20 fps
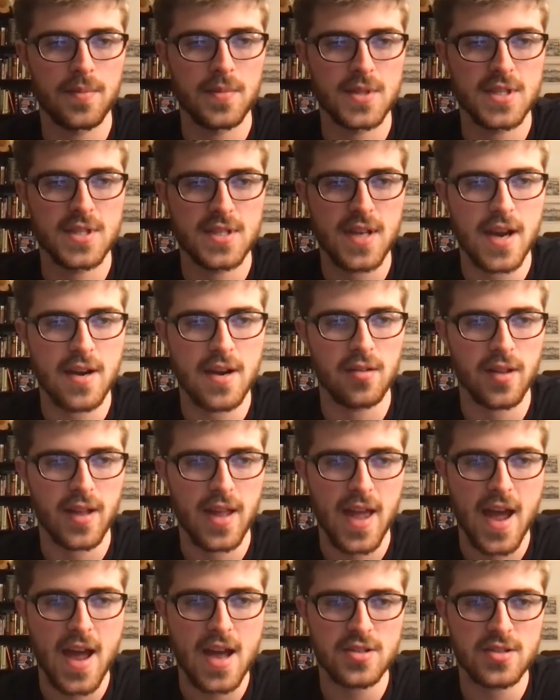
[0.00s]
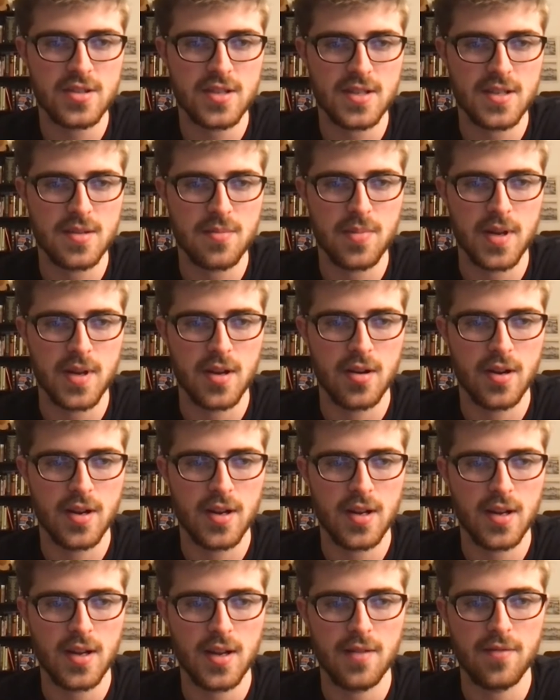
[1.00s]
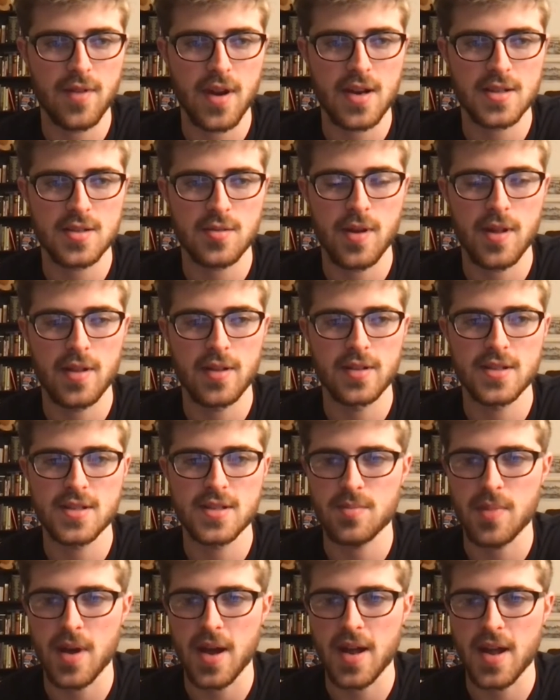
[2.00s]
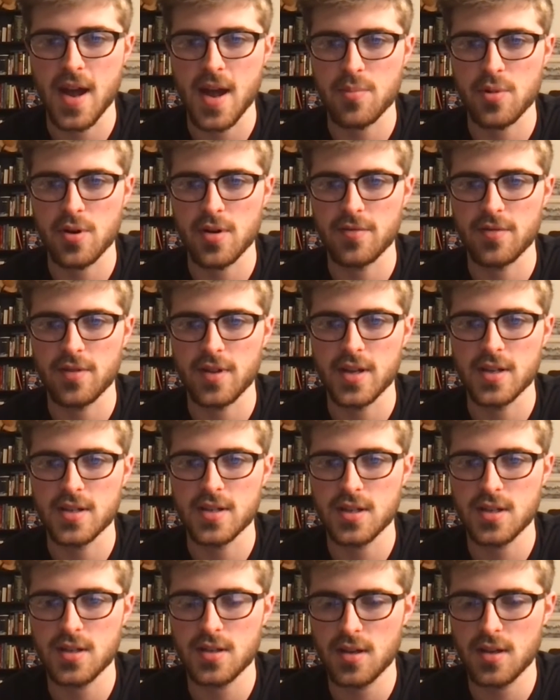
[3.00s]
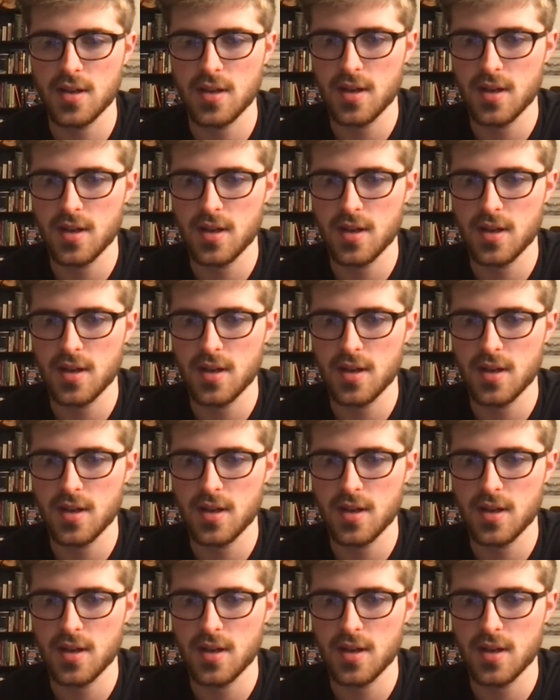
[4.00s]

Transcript: It's titled "Cash Disappearing in Venezuela Despite Hyperinflation."